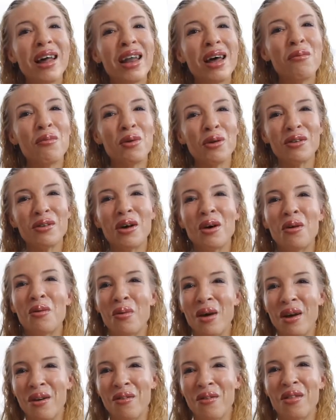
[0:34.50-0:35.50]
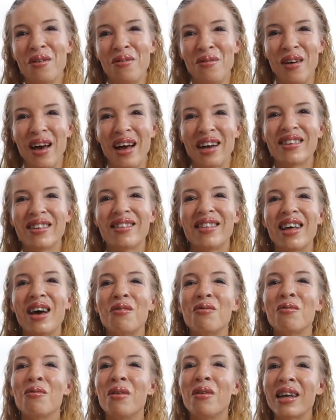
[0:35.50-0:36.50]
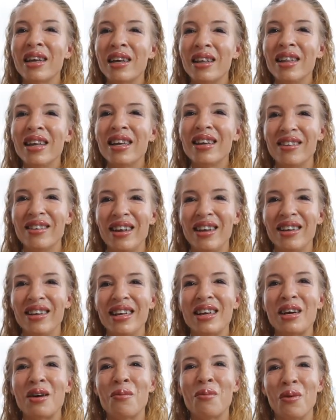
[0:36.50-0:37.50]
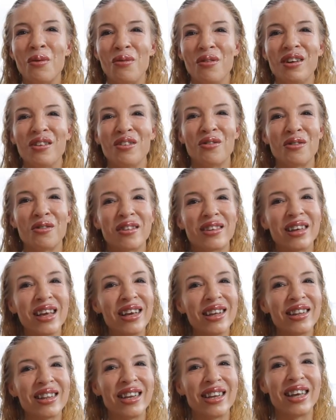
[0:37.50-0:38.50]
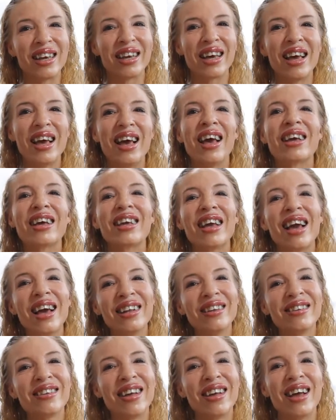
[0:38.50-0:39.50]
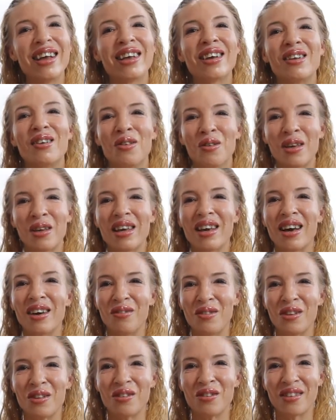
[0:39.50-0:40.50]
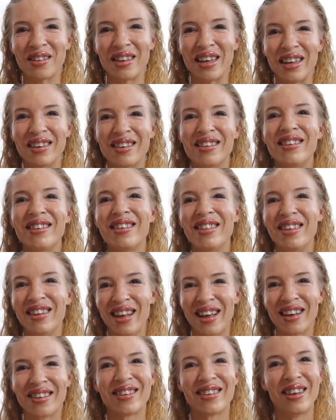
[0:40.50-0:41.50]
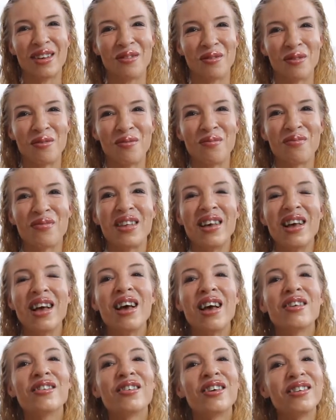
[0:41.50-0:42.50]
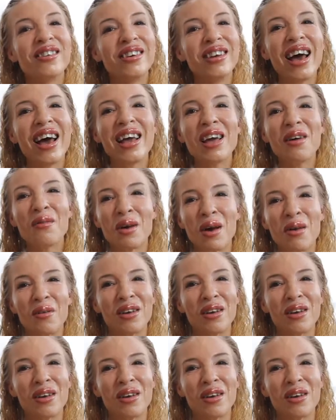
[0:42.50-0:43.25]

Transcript: I'm also aware of the fact that regularly attending a professional skin clinic can take looking after your skin to the next level. So today I'm going